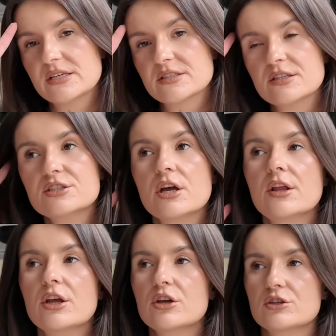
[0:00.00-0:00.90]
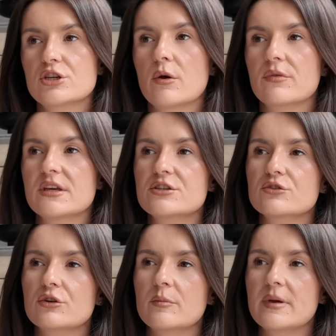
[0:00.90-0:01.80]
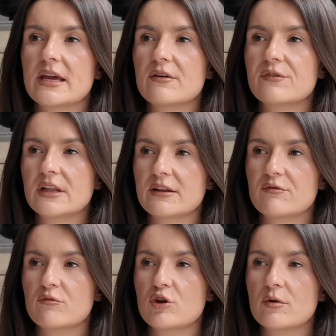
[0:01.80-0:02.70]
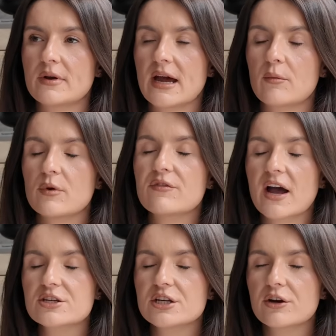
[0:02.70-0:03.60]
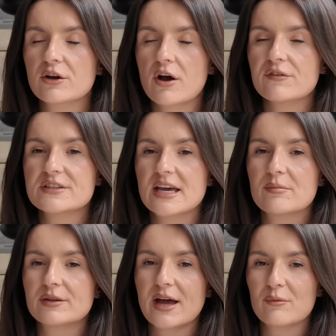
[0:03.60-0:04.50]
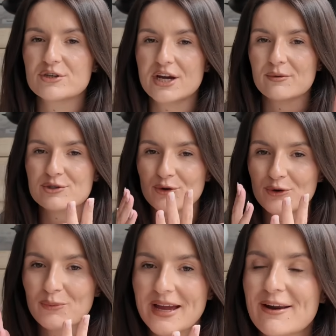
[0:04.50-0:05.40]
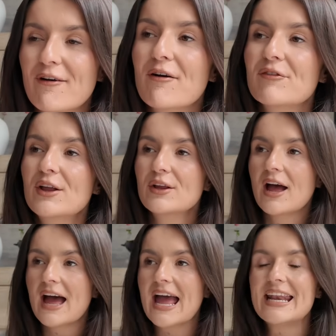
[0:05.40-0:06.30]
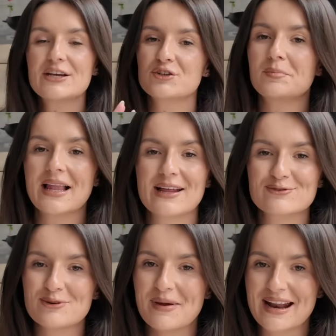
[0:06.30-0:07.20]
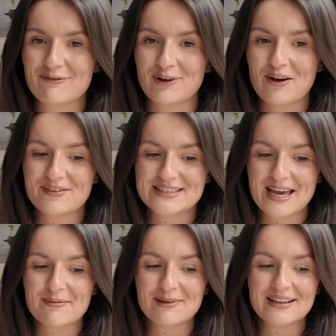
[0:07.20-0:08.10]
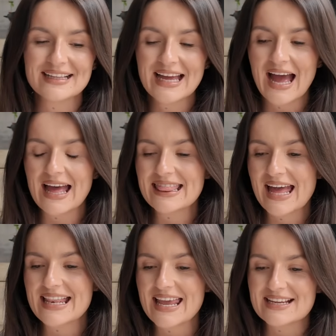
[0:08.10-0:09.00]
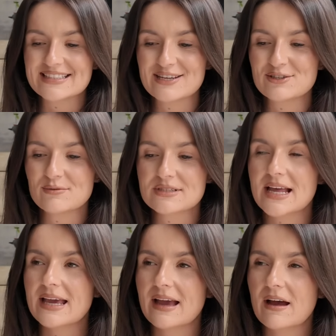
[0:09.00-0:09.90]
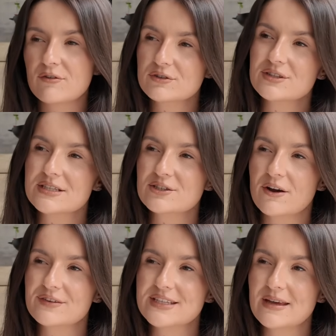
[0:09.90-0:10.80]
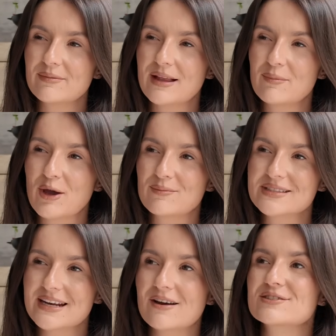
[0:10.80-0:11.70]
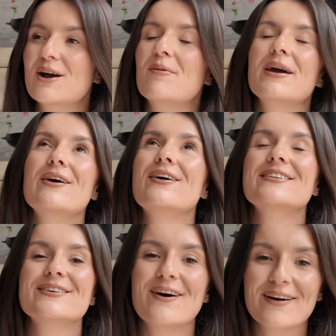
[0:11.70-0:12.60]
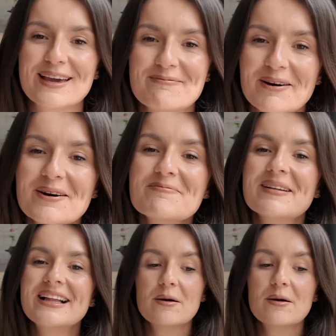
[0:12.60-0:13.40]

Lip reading: pieces. So this is going to be for the living room. Now we've actually got a coffee table now, which I was unaware of. Initial plans, we weren't having a coffee table, and then yesterday Sue was like, I've ordered this coffee table, and we opened it and I was like, oh my god, I can't keep up.